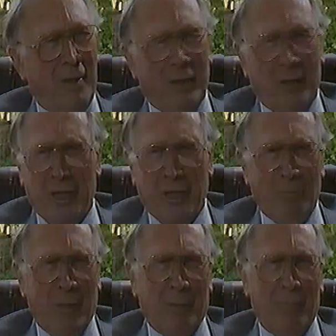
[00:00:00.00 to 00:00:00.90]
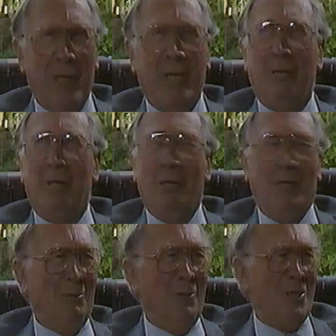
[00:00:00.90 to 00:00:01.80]
And I said to Malcolm, hey,
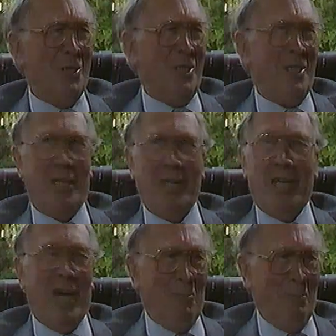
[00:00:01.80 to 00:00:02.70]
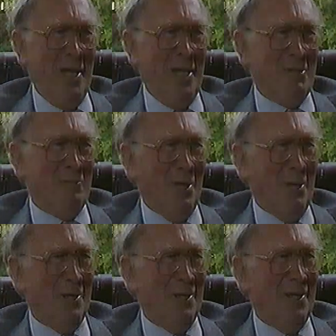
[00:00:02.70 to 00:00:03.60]
what's this? He said, he can't play, this fella.
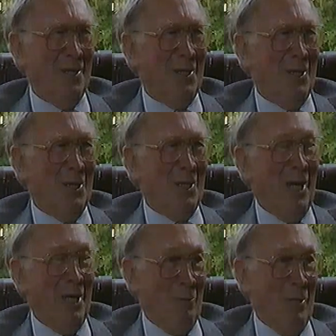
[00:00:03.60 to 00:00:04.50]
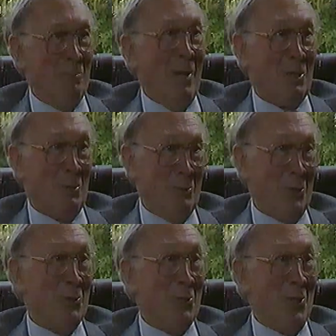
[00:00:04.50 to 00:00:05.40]
Anyway, Malcolm's a
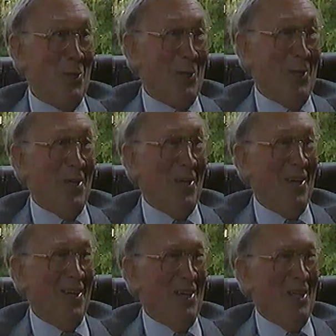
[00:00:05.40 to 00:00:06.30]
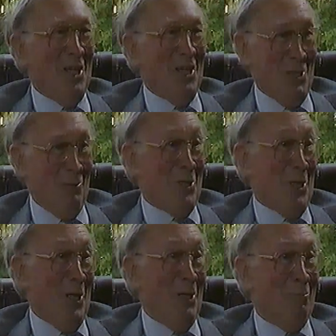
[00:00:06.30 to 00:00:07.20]
good talker. So I
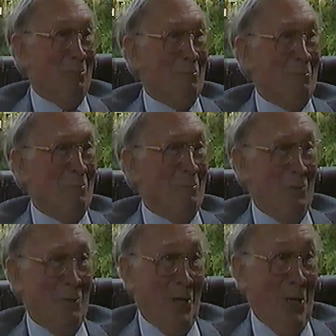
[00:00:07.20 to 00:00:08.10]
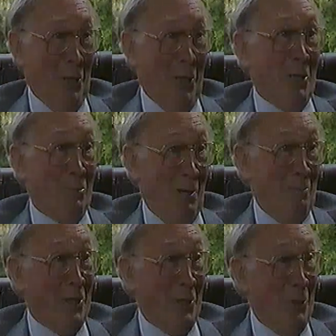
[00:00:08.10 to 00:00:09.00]
signed him against my
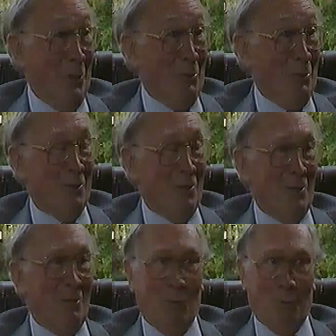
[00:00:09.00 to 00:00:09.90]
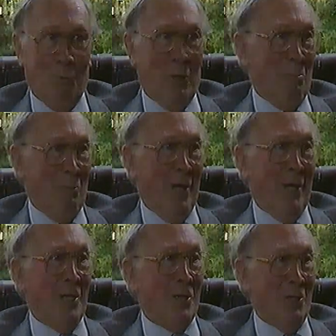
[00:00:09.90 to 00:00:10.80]
better judgment. But what a player
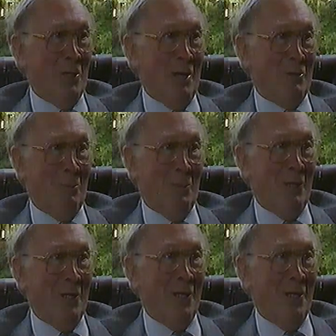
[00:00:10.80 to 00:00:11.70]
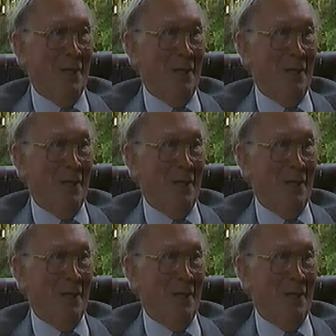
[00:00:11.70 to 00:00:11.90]
he turned out to be, didn't he?